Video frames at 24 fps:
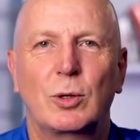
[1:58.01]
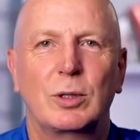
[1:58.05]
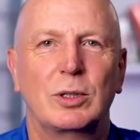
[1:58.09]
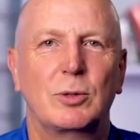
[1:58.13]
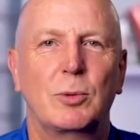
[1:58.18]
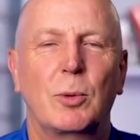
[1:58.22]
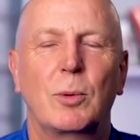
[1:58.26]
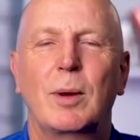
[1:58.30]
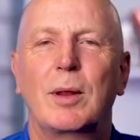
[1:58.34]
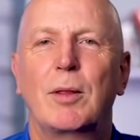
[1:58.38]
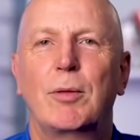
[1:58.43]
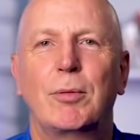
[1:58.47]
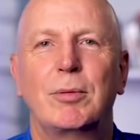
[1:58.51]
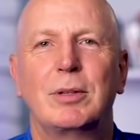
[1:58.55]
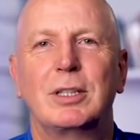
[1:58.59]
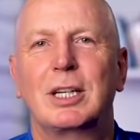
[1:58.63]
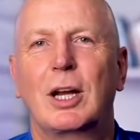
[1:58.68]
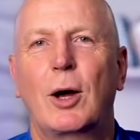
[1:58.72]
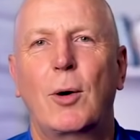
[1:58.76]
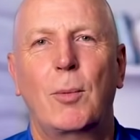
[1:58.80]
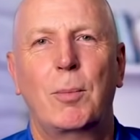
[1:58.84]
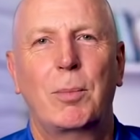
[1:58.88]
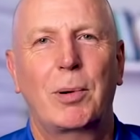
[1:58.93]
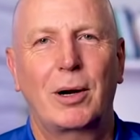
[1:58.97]
And so we went through this
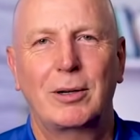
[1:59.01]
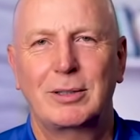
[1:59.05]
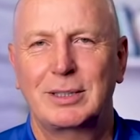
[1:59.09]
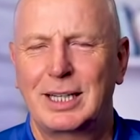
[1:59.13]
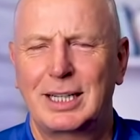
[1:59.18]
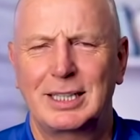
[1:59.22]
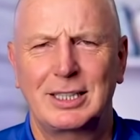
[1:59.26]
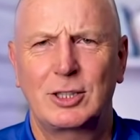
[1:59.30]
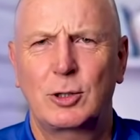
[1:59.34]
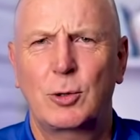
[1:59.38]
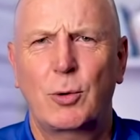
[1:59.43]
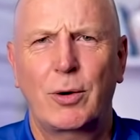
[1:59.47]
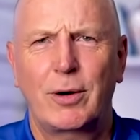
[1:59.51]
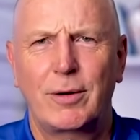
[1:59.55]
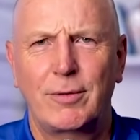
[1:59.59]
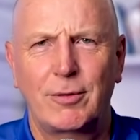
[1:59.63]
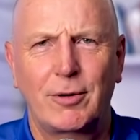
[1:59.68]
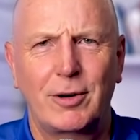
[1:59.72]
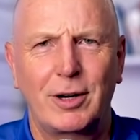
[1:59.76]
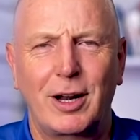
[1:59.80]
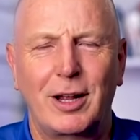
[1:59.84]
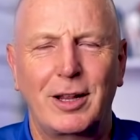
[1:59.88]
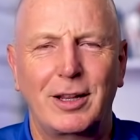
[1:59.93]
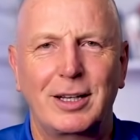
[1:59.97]
whole process. Story
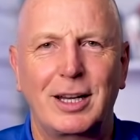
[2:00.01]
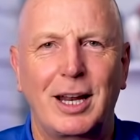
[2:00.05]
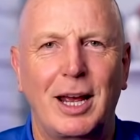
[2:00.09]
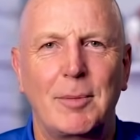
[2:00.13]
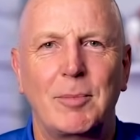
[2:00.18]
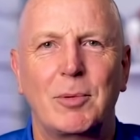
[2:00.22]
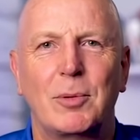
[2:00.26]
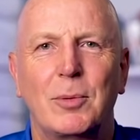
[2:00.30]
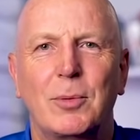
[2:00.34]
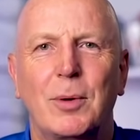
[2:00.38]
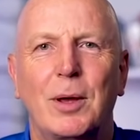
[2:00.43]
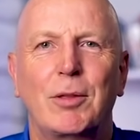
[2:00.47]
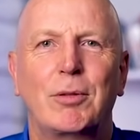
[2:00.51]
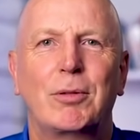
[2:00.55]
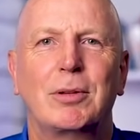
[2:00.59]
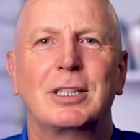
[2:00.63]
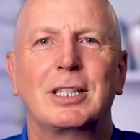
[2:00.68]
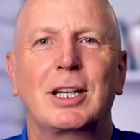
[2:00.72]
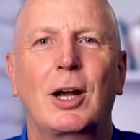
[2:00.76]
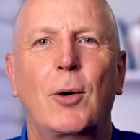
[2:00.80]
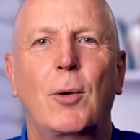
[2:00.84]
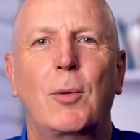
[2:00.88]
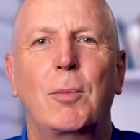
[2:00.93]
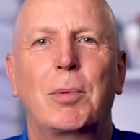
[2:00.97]
for another day, but we went through
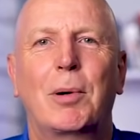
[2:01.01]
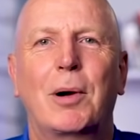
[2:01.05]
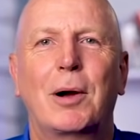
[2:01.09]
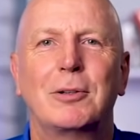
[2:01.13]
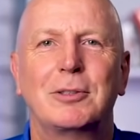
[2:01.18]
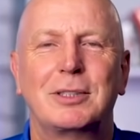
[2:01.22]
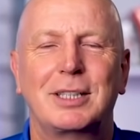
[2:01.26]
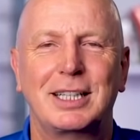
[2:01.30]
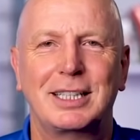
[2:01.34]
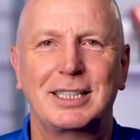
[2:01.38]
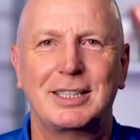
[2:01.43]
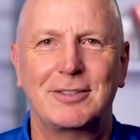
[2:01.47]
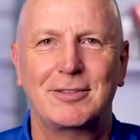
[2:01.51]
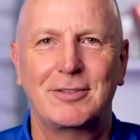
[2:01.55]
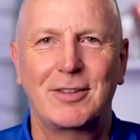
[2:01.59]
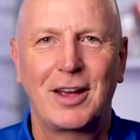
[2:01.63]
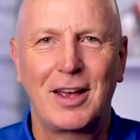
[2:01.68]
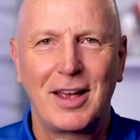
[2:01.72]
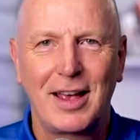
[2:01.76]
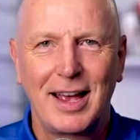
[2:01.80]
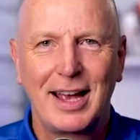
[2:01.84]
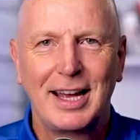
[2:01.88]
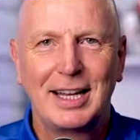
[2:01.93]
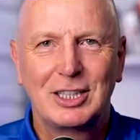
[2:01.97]
this whole process of
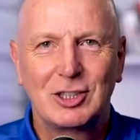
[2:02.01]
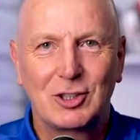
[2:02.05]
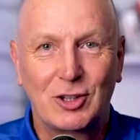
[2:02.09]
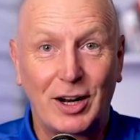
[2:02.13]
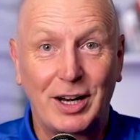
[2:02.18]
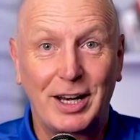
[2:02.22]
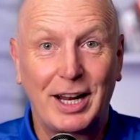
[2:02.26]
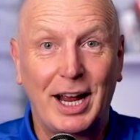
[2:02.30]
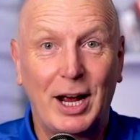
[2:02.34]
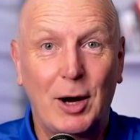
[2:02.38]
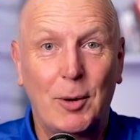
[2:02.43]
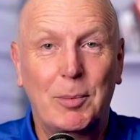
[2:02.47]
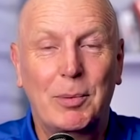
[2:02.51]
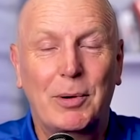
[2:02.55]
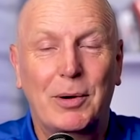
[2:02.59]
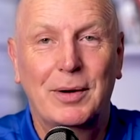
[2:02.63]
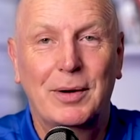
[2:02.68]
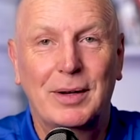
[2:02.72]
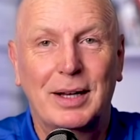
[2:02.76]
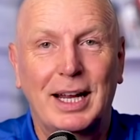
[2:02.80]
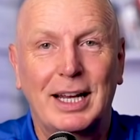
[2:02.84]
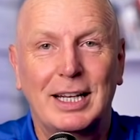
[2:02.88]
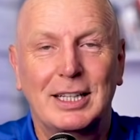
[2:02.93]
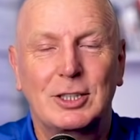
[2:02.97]
trying to help
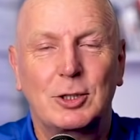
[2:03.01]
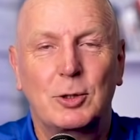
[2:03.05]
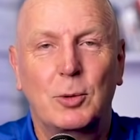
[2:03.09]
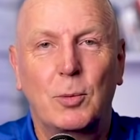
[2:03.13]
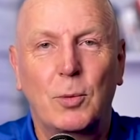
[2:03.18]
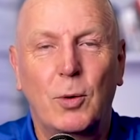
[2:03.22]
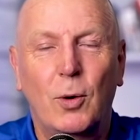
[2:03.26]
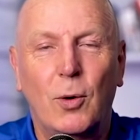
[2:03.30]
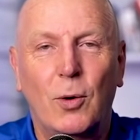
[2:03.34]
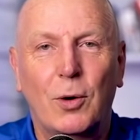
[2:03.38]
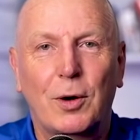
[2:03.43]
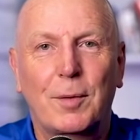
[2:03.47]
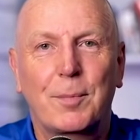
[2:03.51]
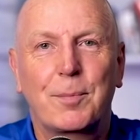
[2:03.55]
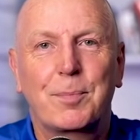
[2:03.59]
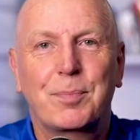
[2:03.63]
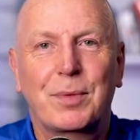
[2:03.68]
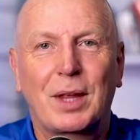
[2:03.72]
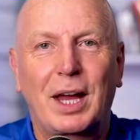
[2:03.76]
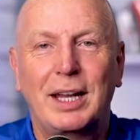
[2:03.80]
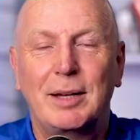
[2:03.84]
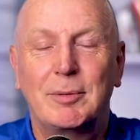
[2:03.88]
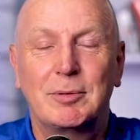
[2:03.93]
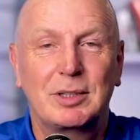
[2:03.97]
get her to walk.
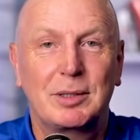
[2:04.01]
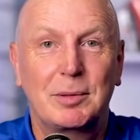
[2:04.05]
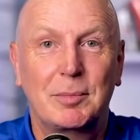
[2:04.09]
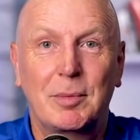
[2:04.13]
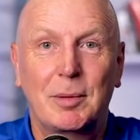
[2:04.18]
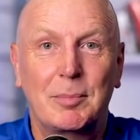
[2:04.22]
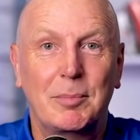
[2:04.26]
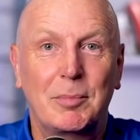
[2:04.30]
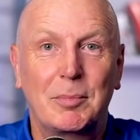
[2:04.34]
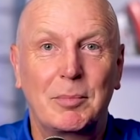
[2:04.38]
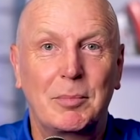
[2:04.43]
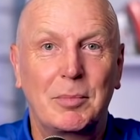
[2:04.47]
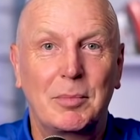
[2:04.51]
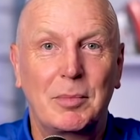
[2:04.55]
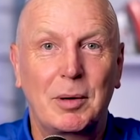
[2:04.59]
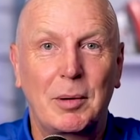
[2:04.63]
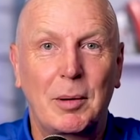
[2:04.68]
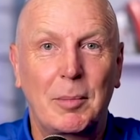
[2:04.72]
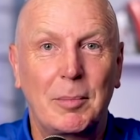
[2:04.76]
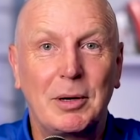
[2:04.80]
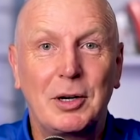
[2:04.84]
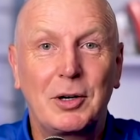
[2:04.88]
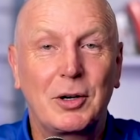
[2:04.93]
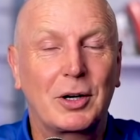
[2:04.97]
And it was
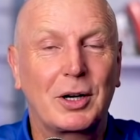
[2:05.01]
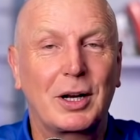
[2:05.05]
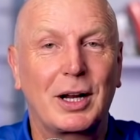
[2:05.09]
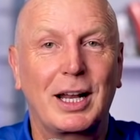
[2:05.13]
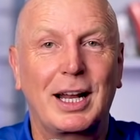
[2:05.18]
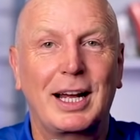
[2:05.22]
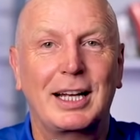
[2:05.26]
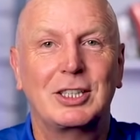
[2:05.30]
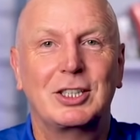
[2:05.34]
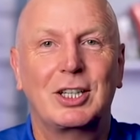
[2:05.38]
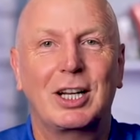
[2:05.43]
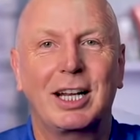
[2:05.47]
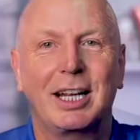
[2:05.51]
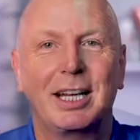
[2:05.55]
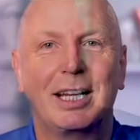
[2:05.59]
a miracle, actually.